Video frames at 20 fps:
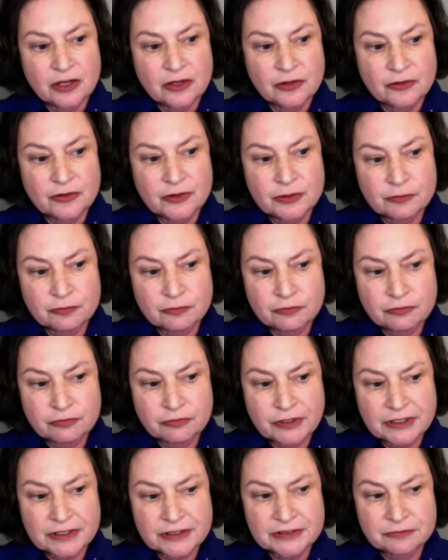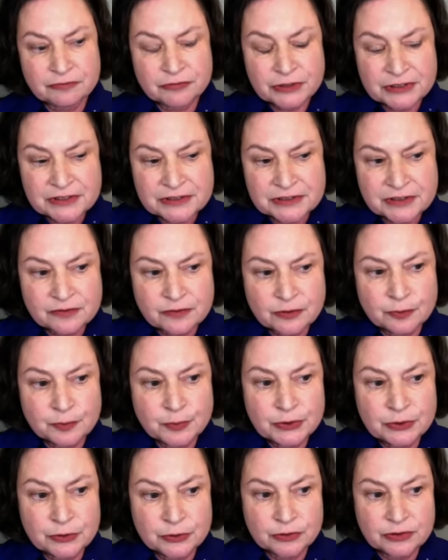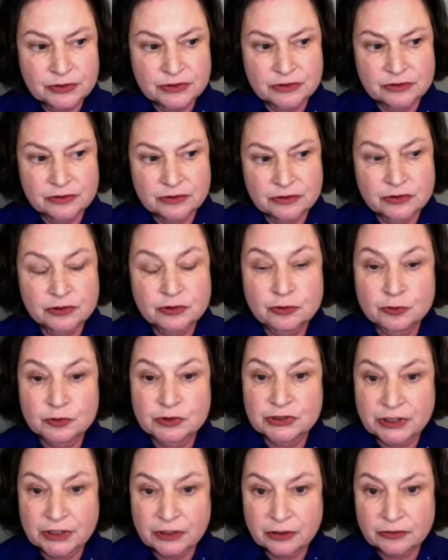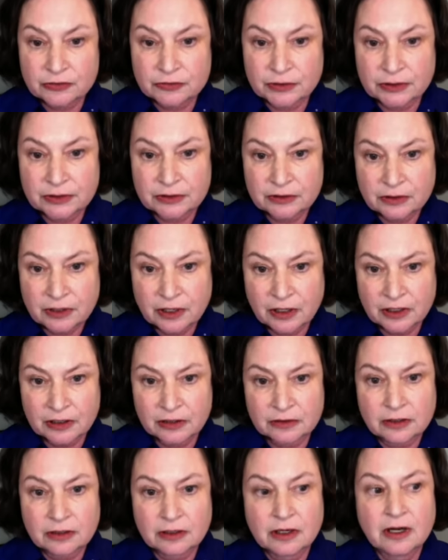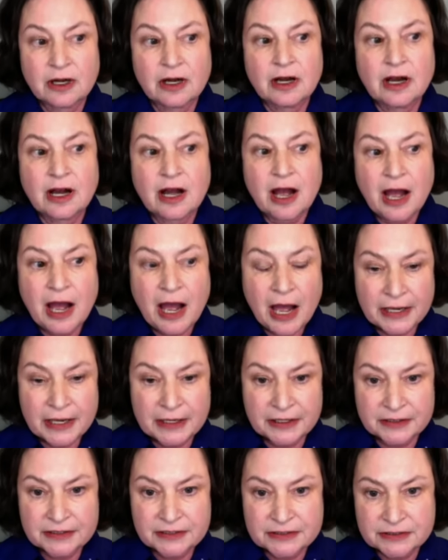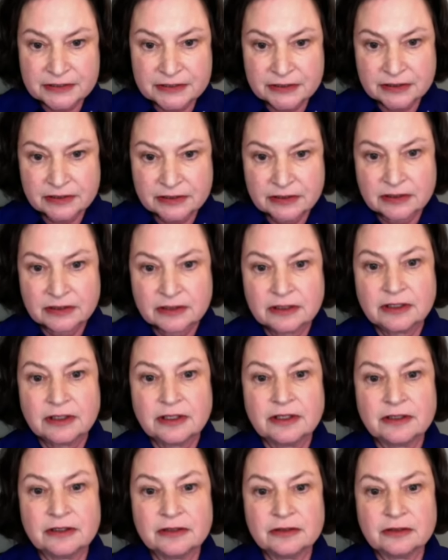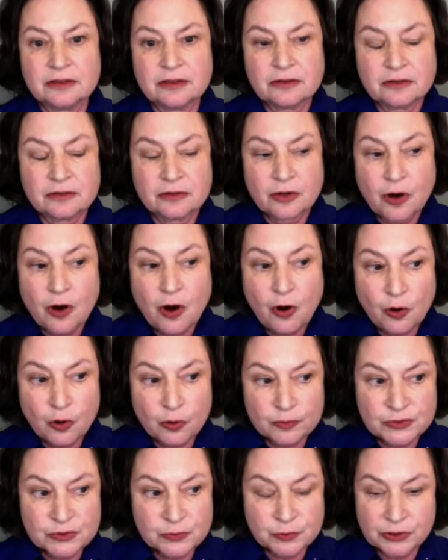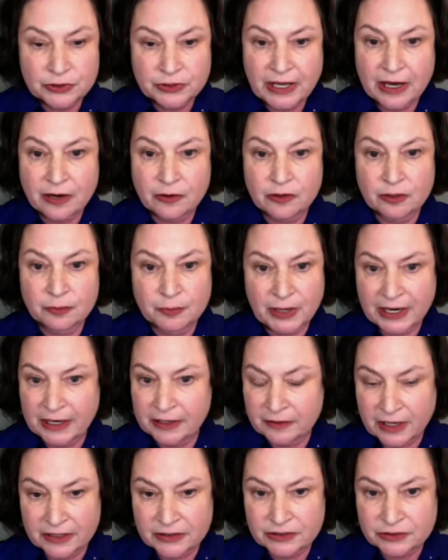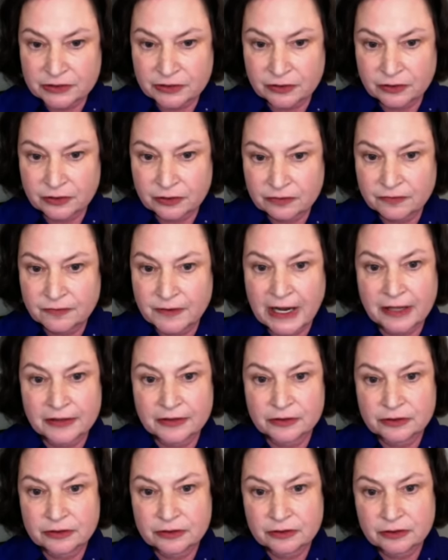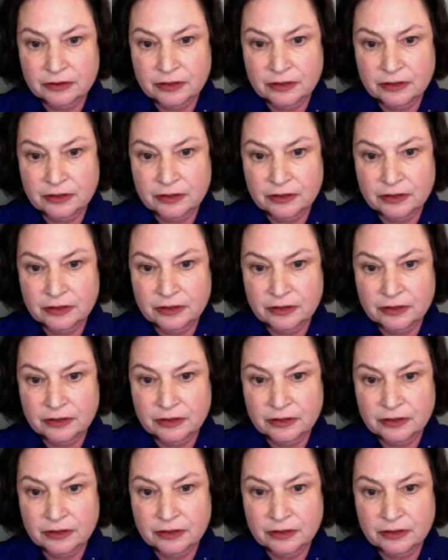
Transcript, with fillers: the risks, risks of abuse to children are highest in homes without a biological father. It's like